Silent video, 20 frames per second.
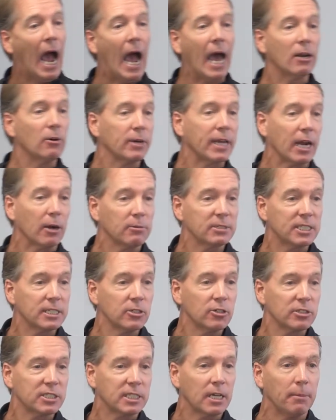I don't care what's
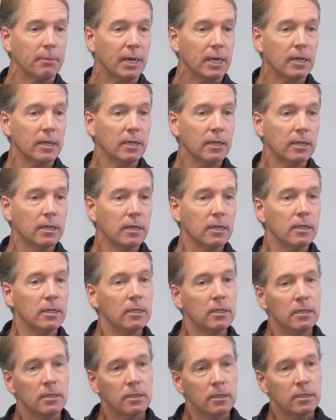in your stomach.
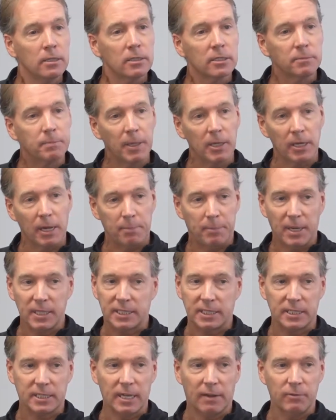Just be on that
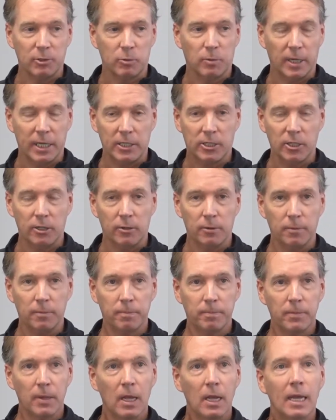bus at seven twenty-two.
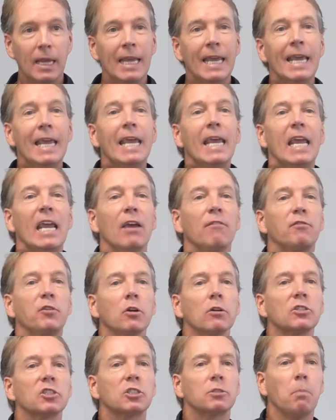If
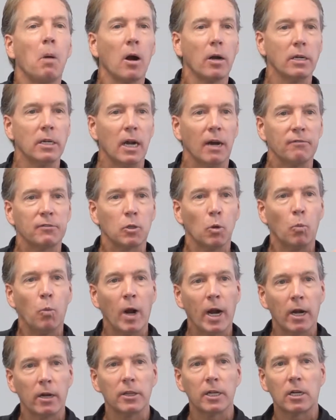you're smart enough to
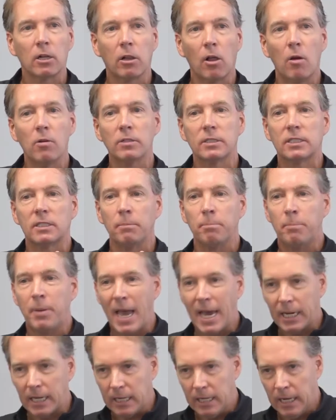wear the clothes to
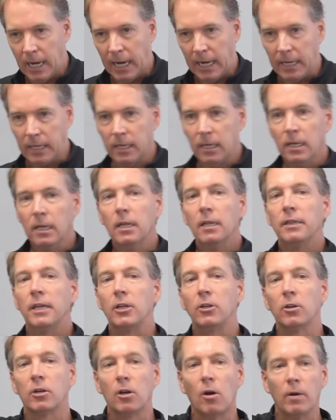bed at night
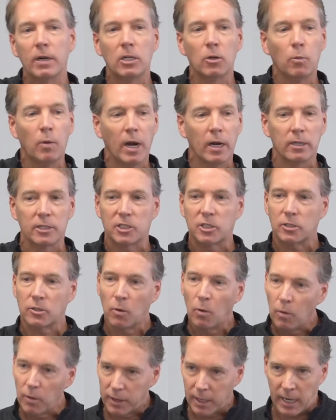that you're going to wear to
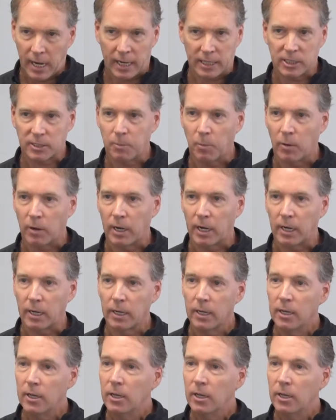school the next morning,